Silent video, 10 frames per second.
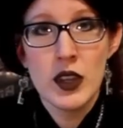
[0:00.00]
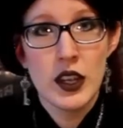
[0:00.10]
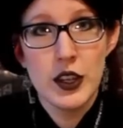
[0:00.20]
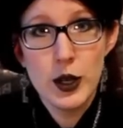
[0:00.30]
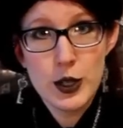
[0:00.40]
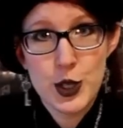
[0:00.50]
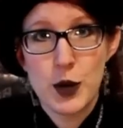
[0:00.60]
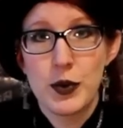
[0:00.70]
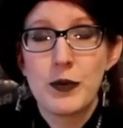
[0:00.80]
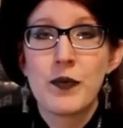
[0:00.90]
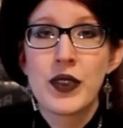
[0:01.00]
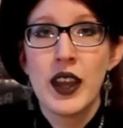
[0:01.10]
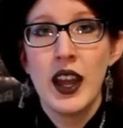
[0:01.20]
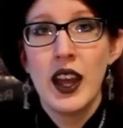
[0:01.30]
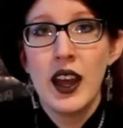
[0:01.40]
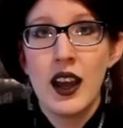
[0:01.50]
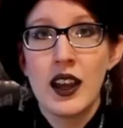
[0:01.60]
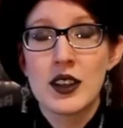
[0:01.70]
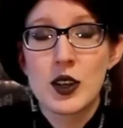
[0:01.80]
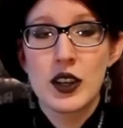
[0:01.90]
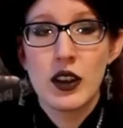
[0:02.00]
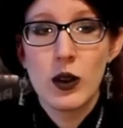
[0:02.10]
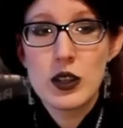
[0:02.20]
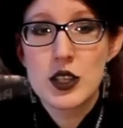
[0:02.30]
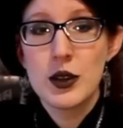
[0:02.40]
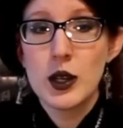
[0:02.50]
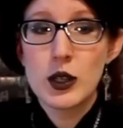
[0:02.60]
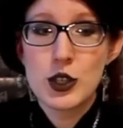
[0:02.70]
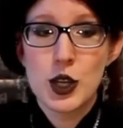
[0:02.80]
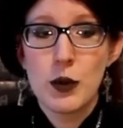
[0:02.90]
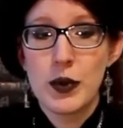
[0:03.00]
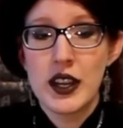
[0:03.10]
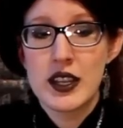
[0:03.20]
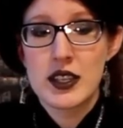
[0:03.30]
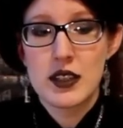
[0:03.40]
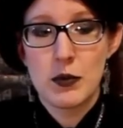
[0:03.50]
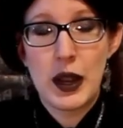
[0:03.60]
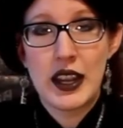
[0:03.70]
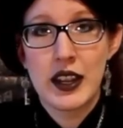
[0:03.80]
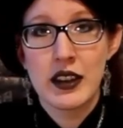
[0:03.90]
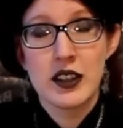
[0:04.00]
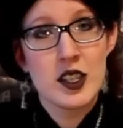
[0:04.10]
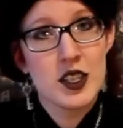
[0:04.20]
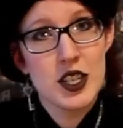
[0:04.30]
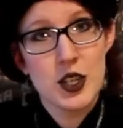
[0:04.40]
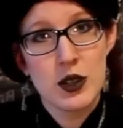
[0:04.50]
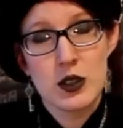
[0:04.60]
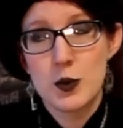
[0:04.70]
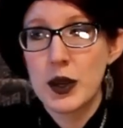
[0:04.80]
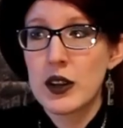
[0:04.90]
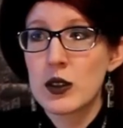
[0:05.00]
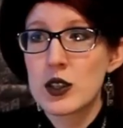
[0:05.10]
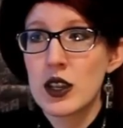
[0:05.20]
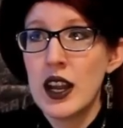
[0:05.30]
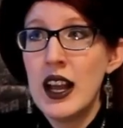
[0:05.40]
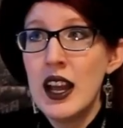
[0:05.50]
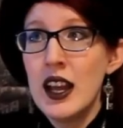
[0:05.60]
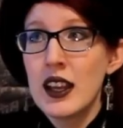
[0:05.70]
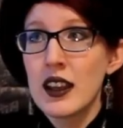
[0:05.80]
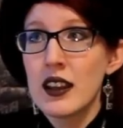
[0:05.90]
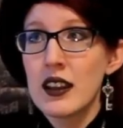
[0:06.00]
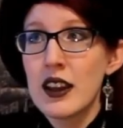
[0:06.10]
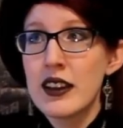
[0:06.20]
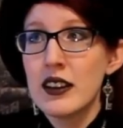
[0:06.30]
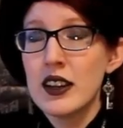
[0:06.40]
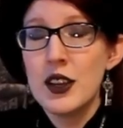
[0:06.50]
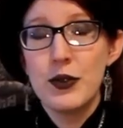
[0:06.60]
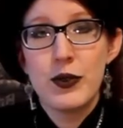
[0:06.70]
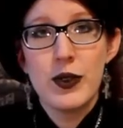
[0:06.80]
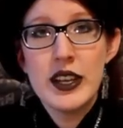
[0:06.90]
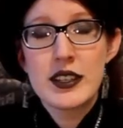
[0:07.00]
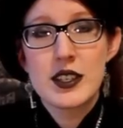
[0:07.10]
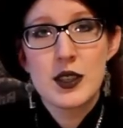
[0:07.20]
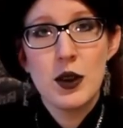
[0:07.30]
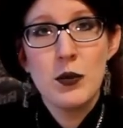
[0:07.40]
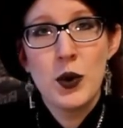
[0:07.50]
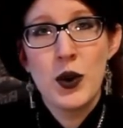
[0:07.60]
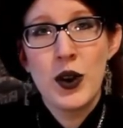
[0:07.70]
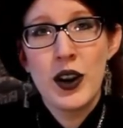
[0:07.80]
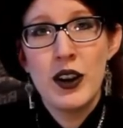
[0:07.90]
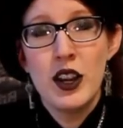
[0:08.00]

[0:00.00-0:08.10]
your job. And also your job is making decisions, because if it's a more